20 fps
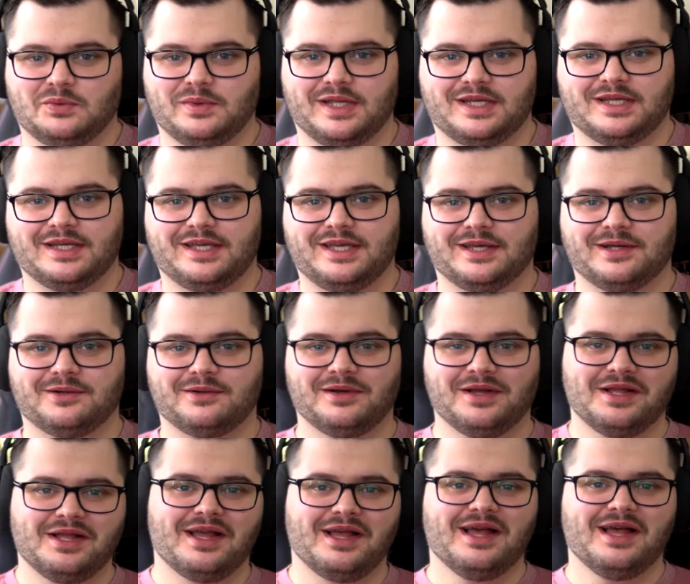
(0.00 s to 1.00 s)
we can kill.
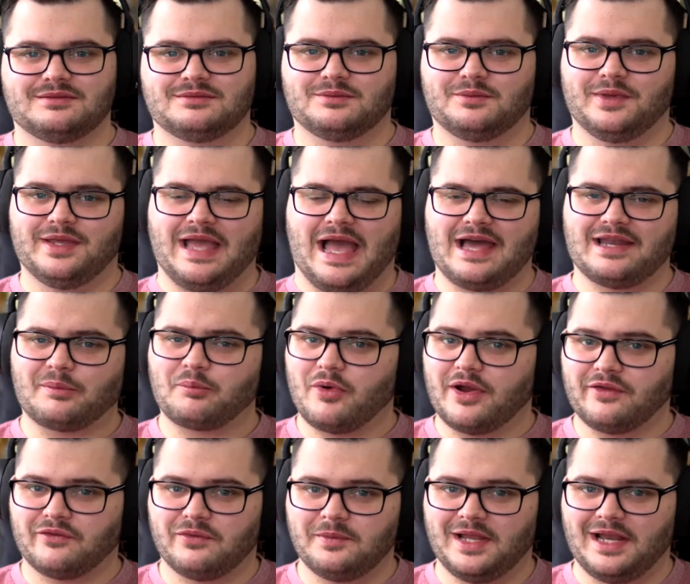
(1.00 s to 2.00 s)
We had a
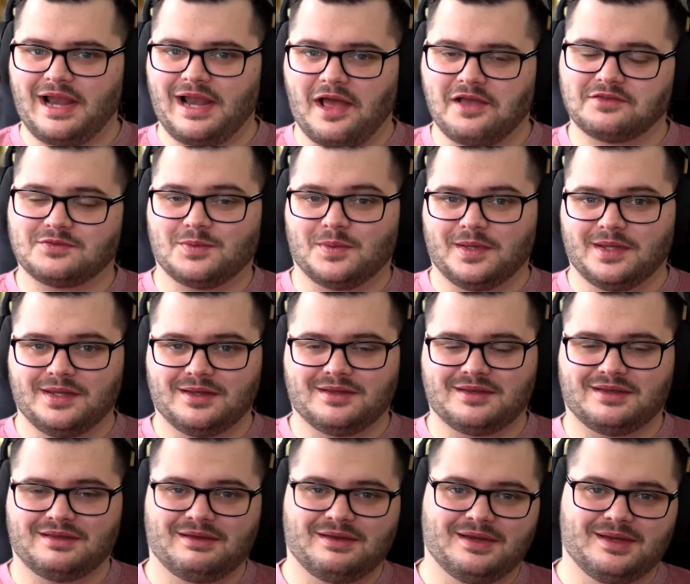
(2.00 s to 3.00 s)
break from it last
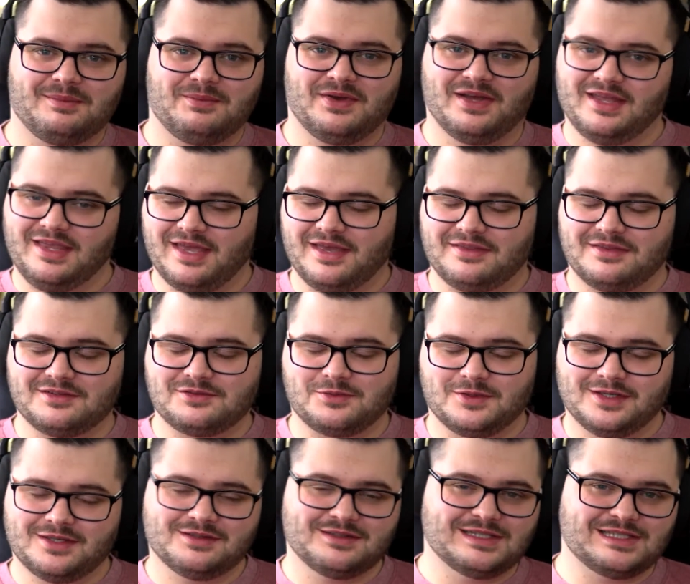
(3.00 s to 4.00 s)
week, but yeah, this
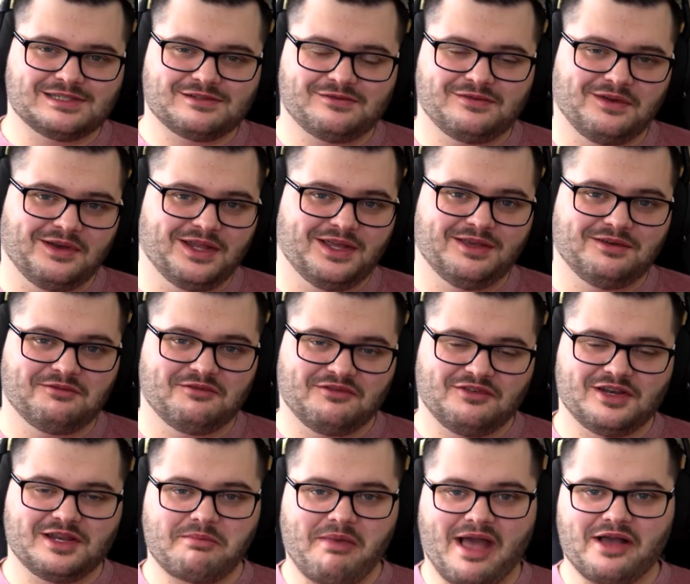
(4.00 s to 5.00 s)
week it's
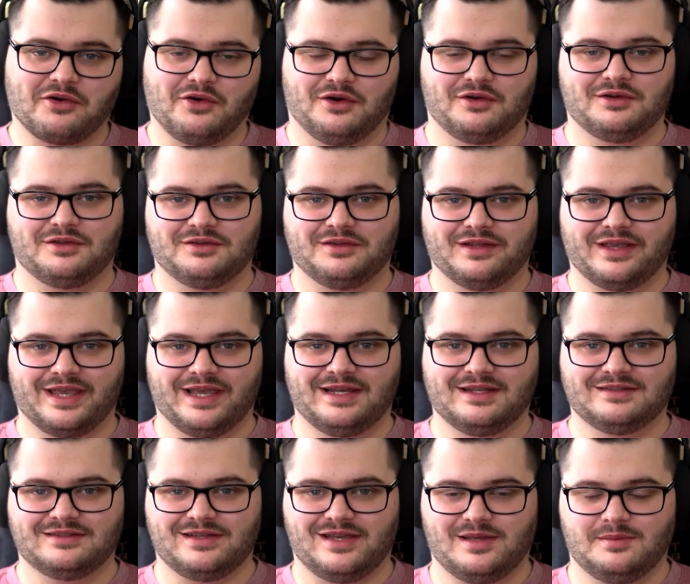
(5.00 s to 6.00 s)
fully back on the
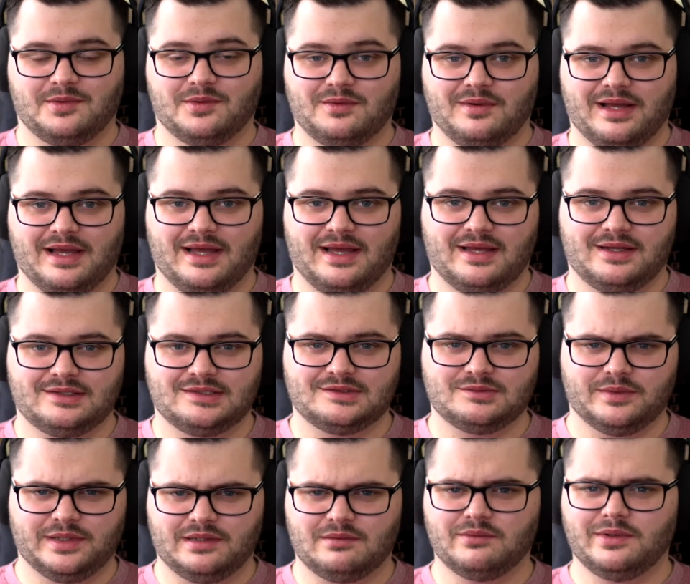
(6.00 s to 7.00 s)
killing table, and
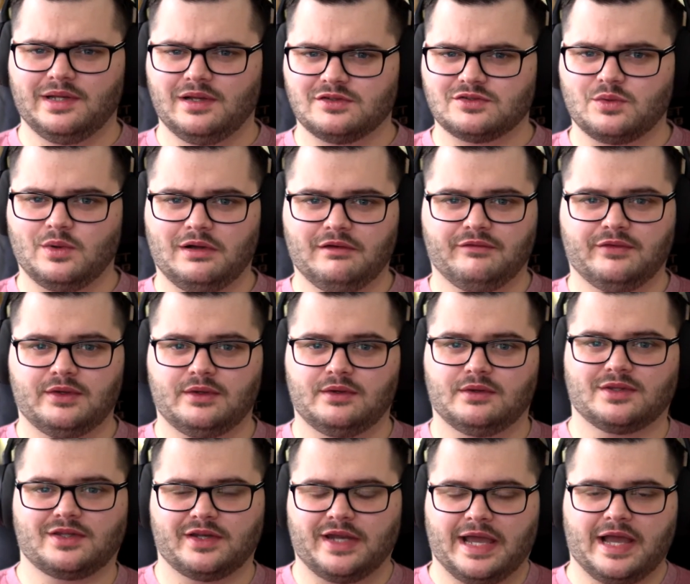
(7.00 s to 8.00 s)
we lost quite a few.
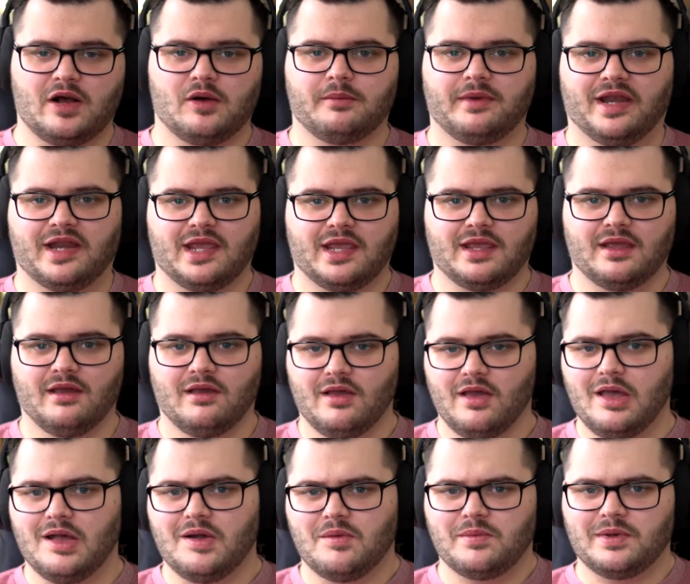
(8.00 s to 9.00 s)
I don't know how many
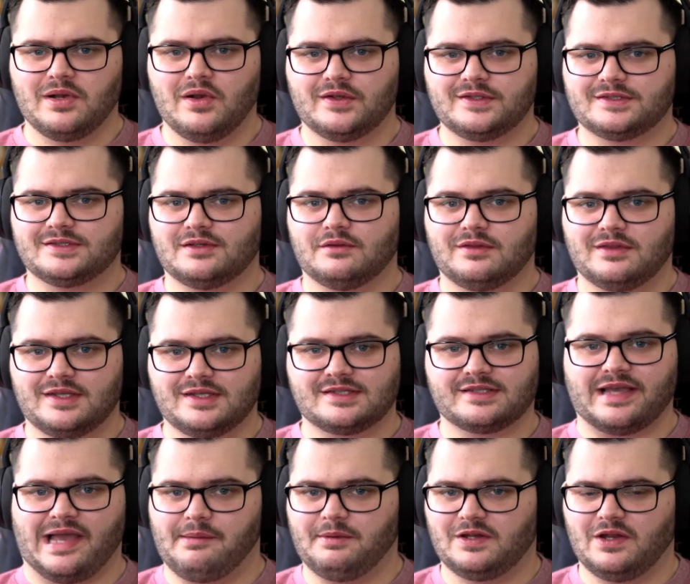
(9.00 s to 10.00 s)
we lost on this
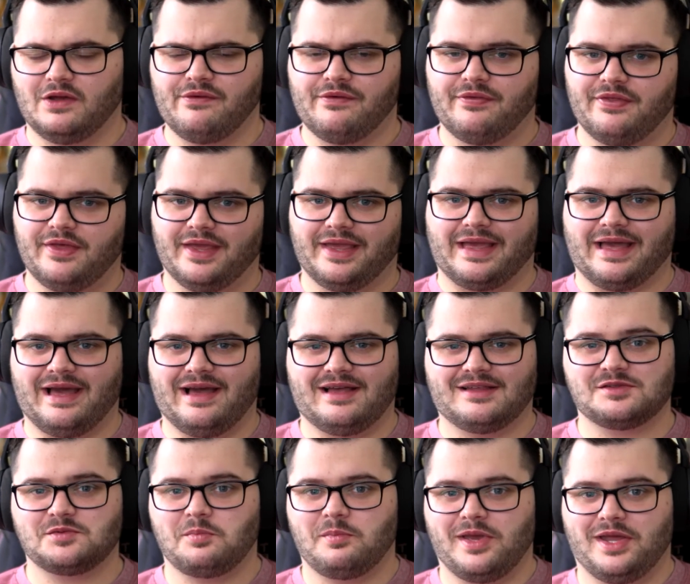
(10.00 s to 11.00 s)
game. I don't think
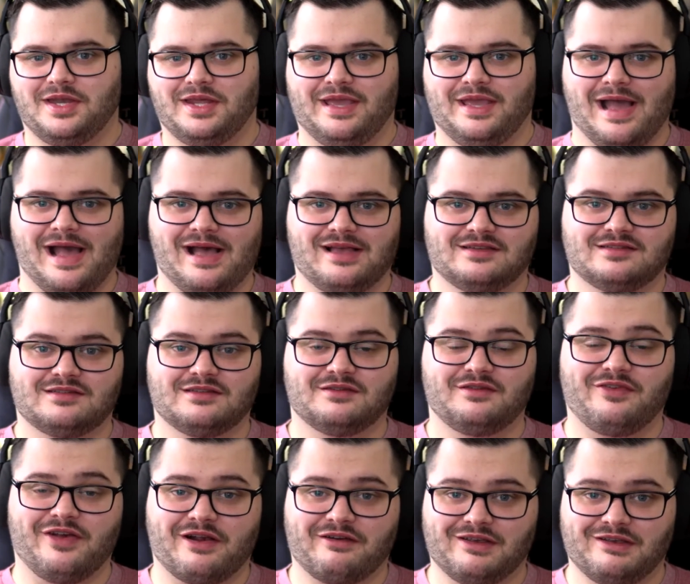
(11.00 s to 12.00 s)
as many as the
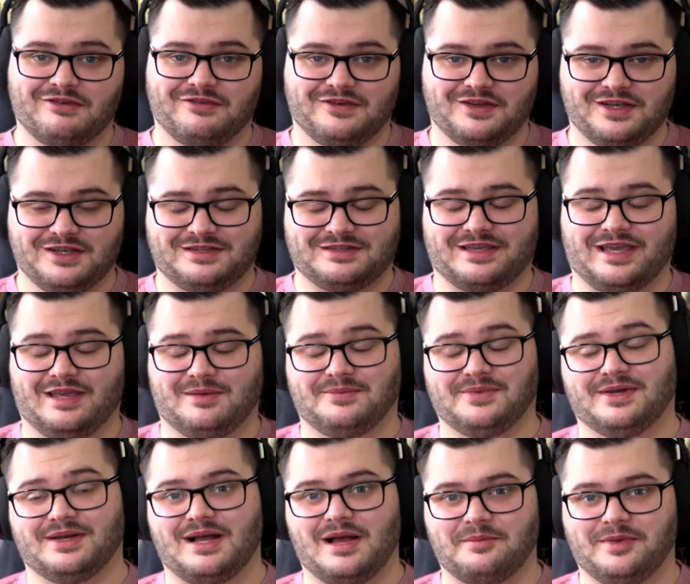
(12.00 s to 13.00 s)
very first game,
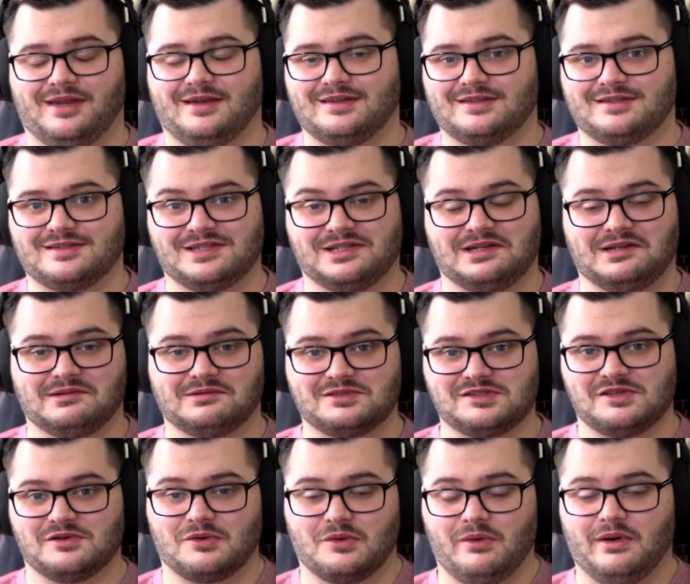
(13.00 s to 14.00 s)
but I mean, it's still
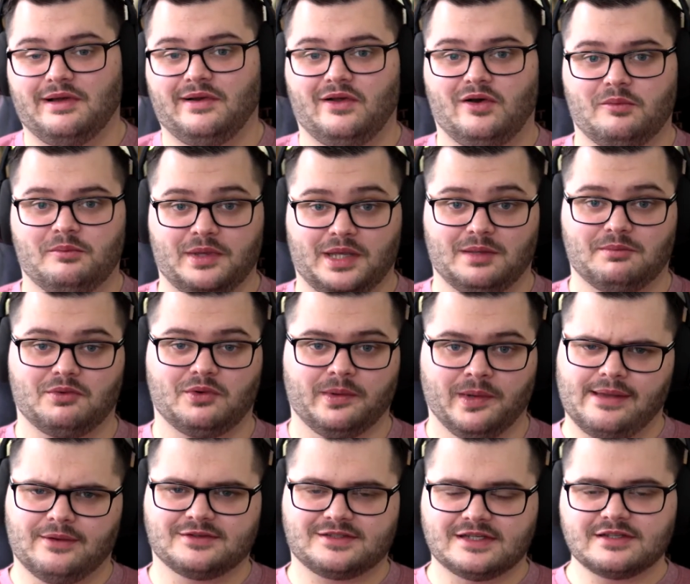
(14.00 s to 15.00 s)
quite a lot of people.
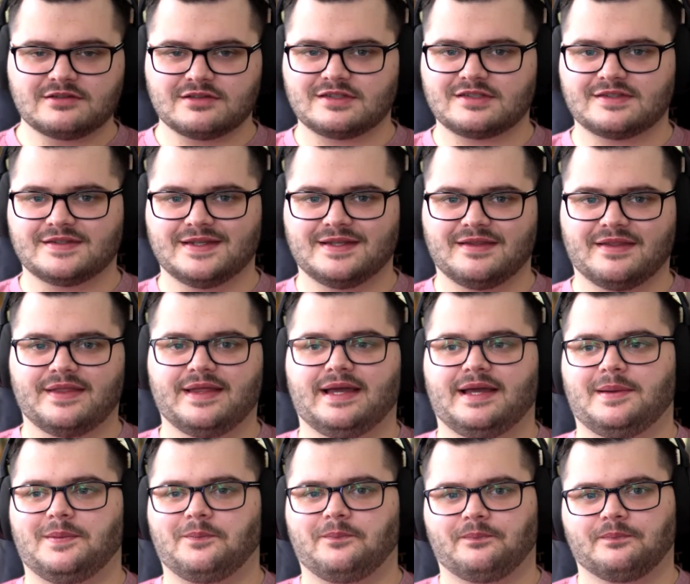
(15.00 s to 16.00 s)
It was interesting
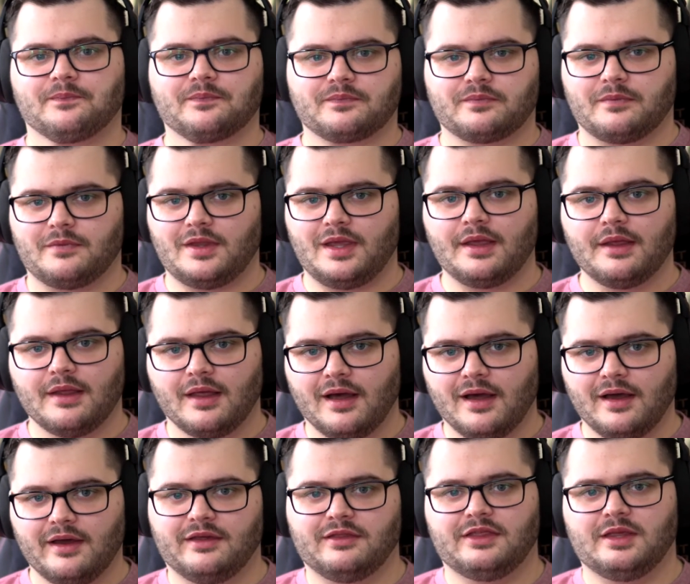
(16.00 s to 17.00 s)
that
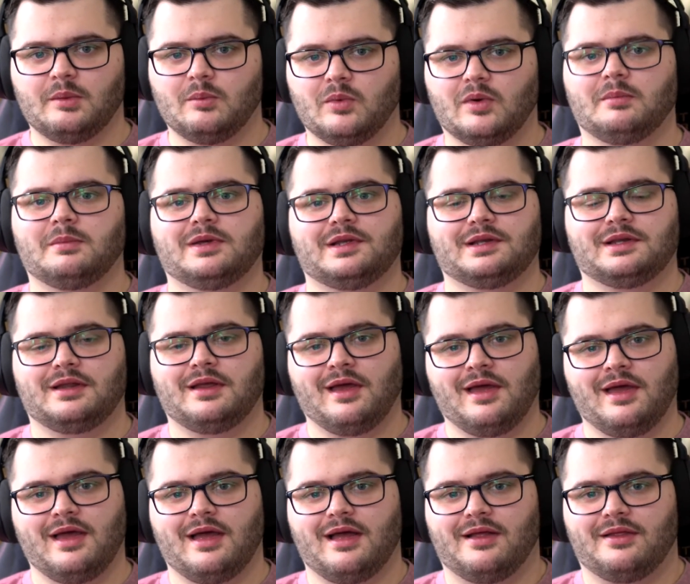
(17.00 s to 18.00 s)
the woman
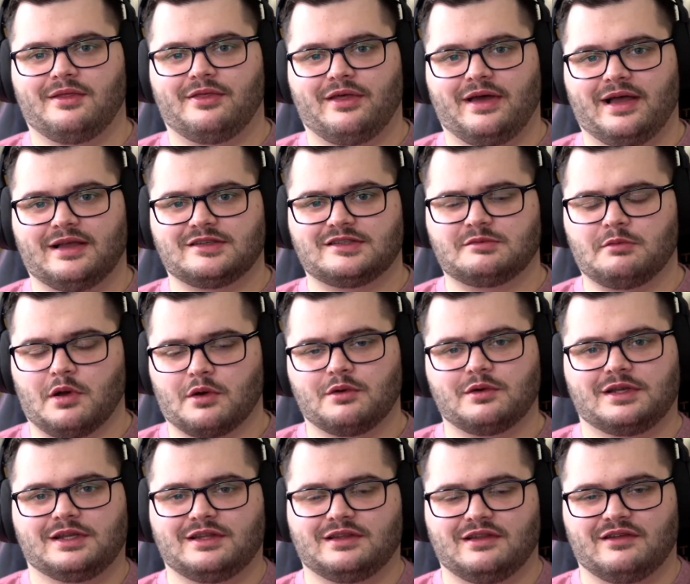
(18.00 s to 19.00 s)
that
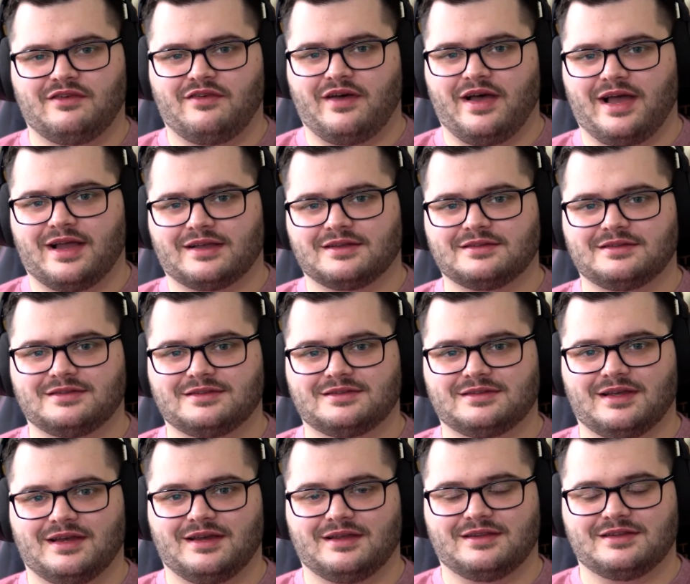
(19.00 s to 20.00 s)
smuggled in the fags,
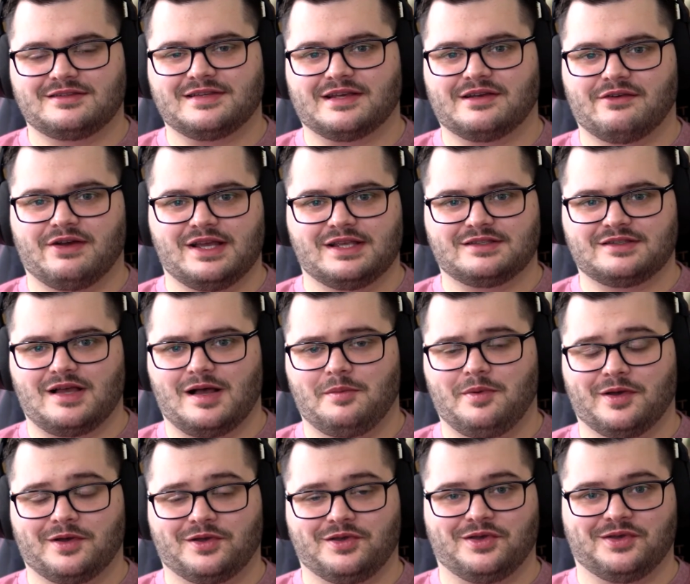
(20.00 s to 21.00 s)
the cigarettes up
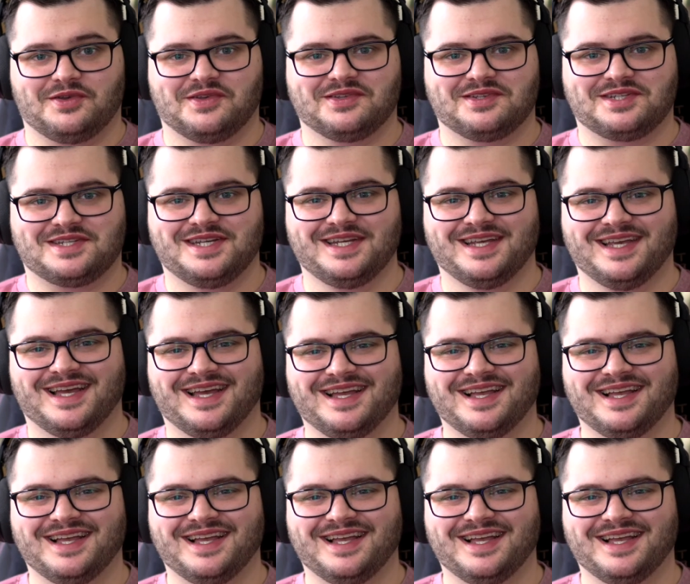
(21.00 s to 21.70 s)
her cooch,